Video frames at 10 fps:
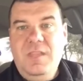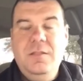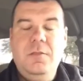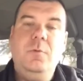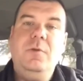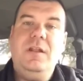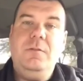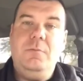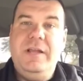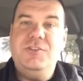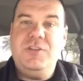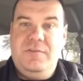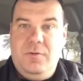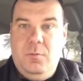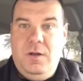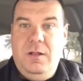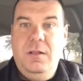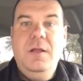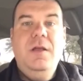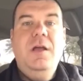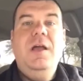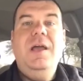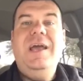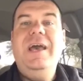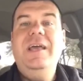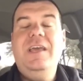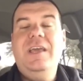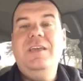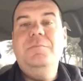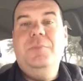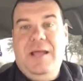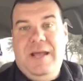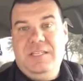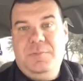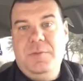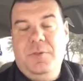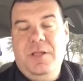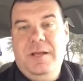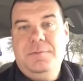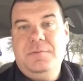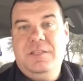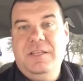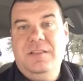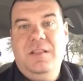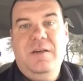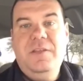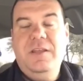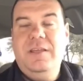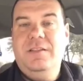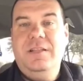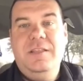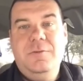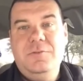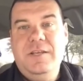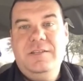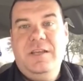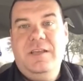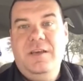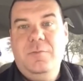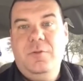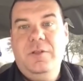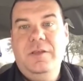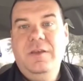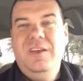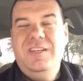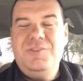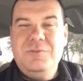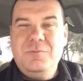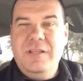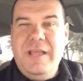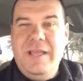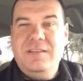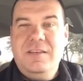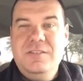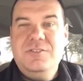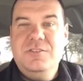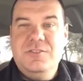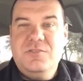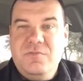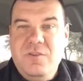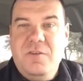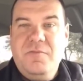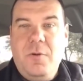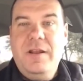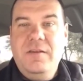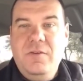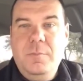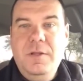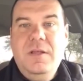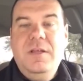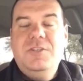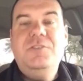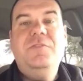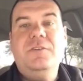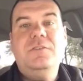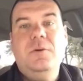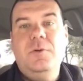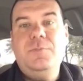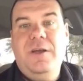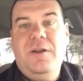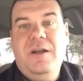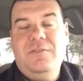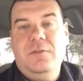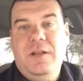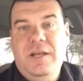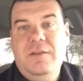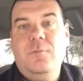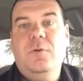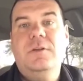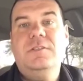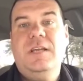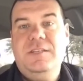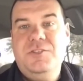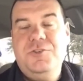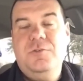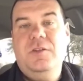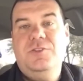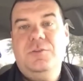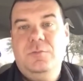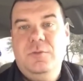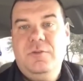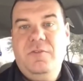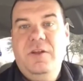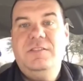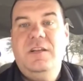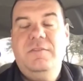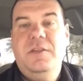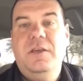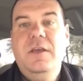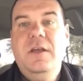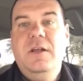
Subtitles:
Then we went out of the range, shot for a while, had a blast. People, they loved it, and the lady that was anti-gun, really, she wasn't really anti-gun, she's just afraid of them. She felt so much better after learning how it works, got to shoot it, she was with her friends and everything.